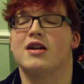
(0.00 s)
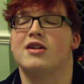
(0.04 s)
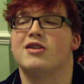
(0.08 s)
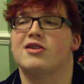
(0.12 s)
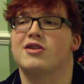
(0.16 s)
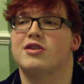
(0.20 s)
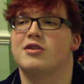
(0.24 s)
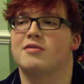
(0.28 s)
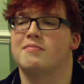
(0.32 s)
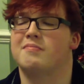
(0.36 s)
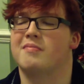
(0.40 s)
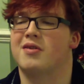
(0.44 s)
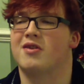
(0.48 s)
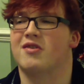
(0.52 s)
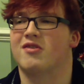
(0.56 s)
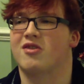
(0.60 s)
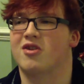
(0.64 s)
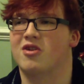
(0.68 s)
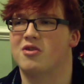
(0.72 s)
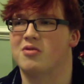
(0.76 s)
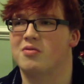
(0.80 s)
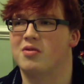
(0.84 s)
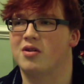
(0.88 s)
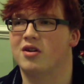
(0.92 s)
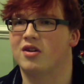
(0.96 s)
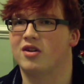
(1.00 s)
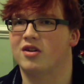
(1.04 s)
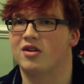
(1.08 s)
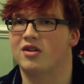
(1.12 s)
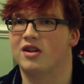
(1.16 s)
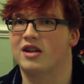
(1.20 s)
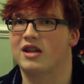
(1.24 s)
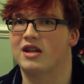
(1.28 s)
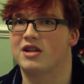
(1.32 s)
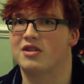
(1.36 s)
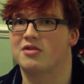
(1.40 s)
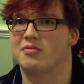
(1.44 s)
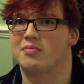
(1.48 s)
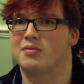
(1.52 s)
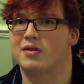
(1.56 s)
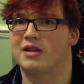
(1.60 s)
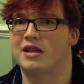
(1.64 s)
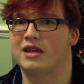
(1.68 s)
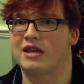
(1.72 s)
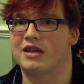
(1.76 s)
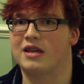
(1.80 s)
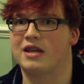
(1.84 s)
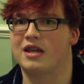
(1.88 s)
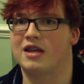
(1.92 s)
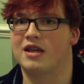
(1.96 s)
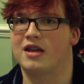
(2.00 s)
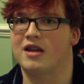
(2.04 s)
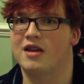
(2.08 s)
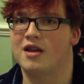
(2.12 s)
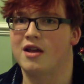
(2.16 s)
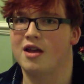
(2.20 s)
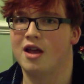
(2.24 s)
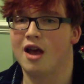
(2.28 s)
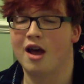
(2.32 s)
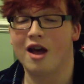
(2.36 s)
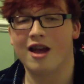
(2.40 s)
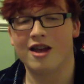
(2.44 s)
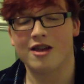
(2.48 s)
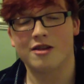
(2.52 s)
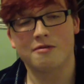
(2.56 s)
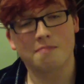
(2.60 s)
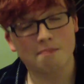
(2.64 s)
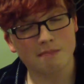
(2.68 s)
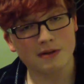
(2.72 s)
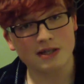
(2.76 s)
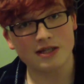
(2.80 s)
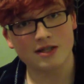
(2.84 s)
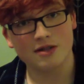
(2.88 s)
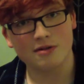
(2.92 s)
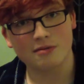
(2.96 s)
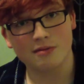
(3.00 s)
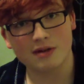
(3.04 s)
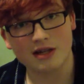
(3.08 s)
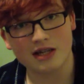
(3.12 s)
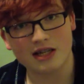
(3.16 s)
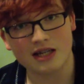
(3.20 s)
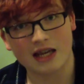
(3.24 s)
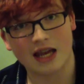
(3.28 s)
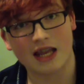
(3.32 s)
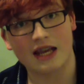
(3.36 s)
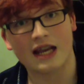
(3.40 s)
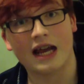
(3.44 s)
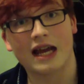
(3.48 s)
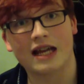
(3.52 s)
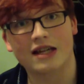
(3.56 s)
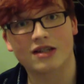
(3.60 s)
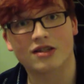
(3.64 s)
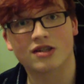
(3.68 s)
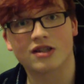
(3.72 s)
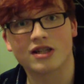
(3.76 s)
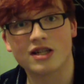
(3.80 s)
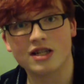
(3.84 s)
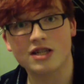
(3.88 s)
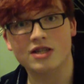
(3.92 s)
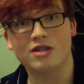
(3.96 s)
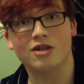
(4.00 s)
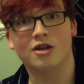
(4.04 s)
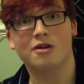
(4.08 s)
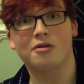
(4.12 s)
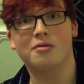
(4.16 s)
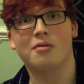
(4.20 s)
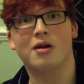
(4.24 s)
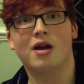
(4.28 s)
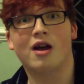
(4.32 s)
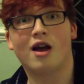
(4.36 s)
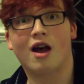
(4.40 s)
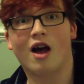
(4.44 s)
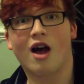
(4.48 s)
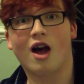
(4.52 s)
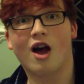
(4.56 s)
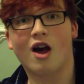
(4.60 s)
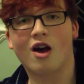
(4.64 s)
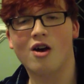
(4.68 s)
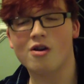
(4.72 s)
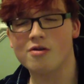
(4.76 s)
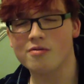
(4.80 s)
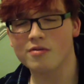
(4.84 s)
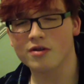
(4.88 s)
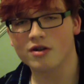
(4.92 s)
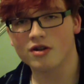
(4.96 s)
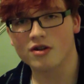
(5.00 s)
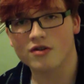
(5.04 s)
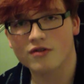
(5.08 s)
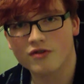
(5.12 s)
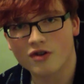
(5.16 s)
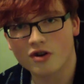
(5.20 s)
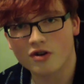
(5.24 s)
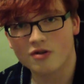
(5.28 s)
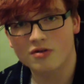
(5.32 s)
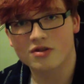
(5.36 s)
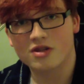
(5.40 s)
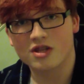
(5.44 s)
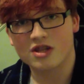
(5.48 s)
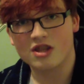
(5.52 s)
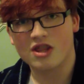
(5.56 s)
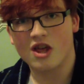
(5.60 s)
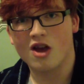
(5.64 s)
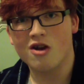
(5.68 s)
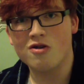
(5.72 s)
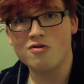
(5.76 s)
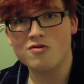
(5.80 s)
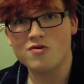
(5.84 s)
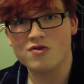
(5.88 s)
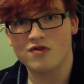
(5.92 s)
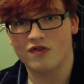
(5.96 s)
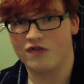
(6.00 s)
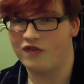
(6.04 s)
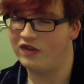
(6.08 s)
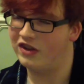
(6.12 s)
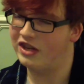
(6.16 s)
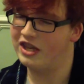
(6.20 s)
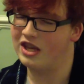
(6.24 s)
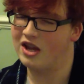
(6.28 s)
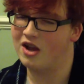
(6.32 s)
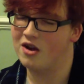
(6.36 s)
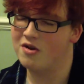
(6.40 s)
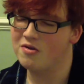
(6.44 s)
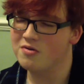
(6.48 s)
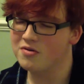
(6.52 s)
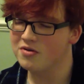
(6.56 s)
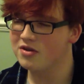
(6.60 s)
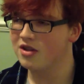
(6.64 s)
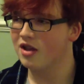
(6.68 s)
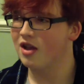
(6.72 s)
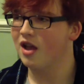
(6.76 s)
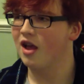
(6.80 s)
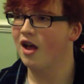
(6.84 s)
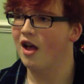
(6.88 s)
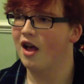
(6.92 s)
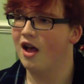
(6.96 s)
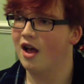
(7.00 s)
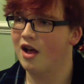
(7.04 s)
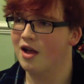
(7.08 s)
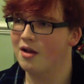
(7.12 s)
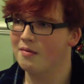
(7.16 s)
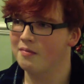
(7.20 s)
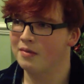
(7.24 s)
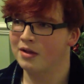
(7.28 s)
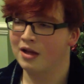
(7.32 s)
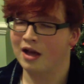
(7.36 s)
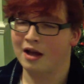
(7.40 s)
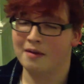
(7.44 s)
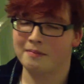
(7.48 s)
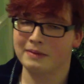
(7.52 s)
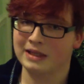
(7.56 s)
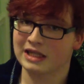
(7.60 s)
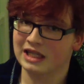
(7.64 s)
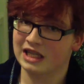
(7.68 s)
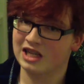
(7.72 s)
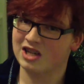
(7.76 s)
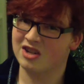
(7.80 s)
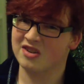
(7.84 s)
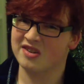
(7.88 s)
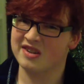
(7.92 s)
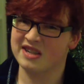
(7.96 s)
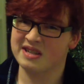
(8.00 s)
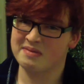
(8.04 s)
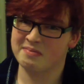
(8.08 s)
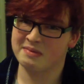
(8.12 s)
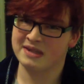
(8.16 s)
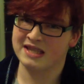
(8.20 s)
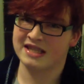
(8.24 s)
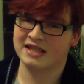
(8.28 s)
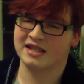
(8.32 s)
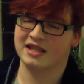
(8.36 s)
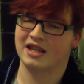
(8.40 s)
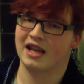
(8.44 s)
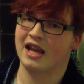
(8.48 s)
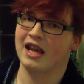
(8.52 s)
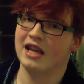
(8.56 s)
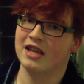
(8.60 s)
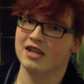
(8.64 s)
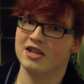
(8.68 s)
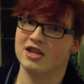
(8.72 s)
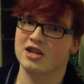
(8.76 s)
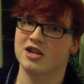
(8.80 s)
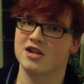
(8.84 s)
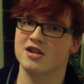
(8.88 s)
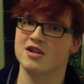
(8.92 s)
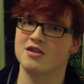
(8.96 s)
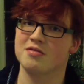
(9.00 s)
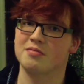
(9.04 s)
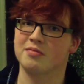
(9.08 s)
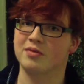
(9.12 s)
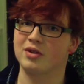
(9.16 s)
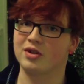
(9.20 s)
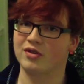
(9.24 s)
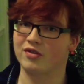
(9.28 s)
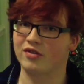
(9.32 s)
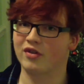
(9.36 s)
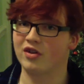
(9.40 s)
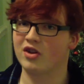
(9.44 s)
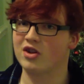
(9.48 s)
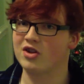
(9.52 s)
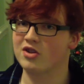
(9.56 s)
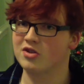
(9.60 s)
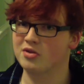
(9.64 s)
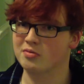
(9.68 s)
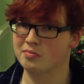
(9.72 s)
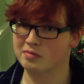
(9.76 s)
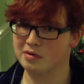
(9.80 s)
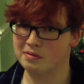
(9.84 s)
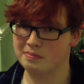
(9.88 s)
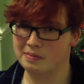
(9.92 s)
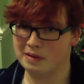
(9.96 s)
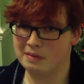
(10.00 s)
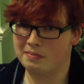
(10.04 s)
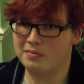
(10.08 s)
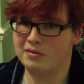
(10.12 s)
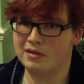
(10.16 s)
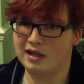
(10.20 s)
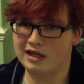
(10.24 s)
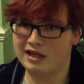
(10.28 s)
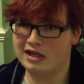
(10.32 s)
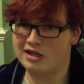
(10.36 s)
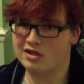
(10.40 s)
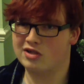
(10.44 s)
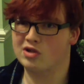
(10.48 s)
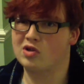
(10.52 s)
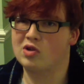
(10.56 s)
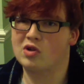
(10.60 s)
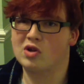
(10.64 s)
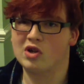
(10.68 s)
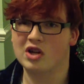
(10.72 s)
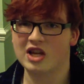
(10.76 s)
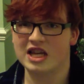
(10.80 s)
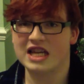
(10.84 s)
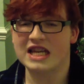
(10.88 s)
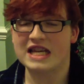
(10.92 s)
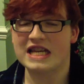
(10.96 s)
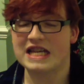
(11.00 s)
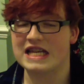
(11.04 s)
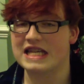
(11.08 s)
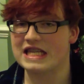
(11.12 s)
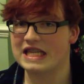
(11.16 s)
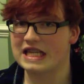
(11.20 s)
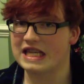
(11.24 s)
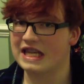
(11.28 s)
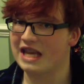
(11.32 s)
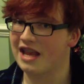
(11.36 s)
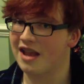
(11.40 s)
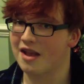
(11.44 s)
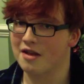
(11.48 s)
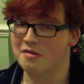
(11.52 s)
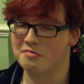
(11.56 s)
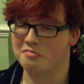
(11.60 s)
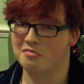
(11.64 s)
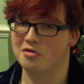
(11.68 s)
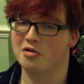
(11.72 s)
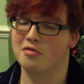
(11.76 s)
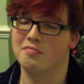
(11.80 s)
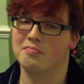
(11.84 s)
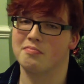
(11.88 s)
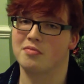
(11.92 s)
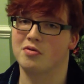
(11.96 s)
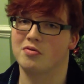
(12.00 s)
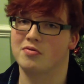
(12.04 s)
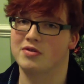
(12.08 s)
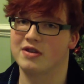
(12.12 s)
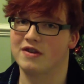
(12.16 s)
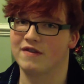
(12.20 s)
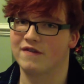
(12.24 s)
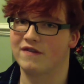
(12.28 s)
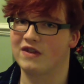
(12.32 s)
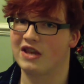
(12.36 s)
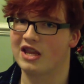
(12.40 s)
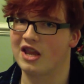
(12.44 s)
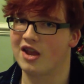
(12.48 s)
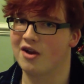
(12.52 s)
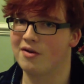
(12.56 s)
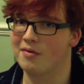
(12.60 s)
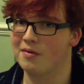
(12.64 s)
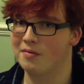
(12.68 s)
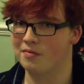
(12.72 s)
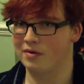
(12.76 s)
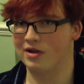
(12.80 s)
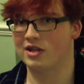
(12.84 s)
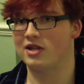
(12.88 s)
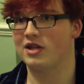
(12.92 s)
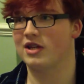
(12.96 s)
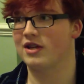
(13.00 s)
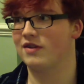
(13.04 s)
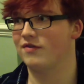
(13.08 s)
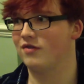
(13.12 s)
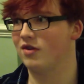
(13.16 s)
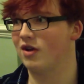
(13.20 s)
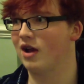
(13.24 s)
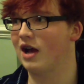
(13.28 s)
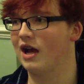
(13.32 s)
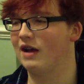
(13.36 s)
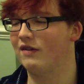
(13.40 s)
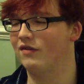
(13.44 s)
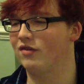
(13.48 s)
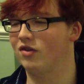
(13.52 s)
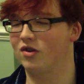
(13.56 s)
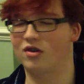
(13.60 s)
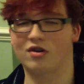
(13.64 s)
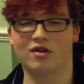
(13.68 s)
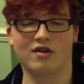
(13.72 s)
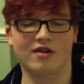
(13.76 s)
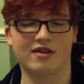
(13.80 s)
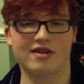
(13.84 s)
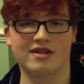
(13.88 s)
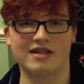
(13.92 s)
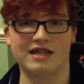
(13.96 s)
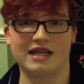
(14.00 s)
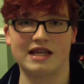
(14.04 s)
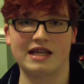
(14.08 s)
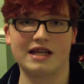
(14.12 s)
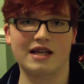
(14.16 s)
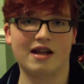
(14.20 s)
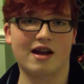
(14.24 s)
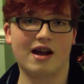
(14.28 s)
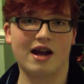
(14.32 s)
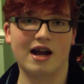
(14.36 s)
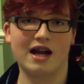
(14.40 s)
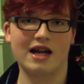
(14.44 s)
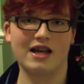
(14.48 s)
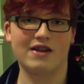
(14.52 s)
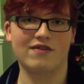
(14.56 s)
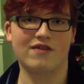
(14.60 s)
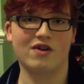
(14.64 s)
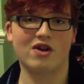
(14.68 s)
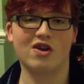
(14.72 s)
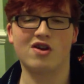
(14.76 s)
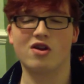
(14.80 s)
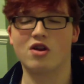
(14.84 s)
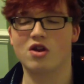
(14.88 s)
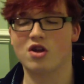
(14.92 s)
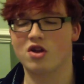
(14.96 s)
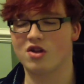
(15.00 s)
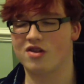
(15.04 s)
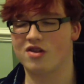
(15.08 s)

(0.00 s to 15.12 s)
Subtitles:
tomorrow or next week. Busy weekend, actually, so I hope you look forward to those videos. Make a Christmas sketch with some of the people that you saw in the music video, which if you haven't seen either,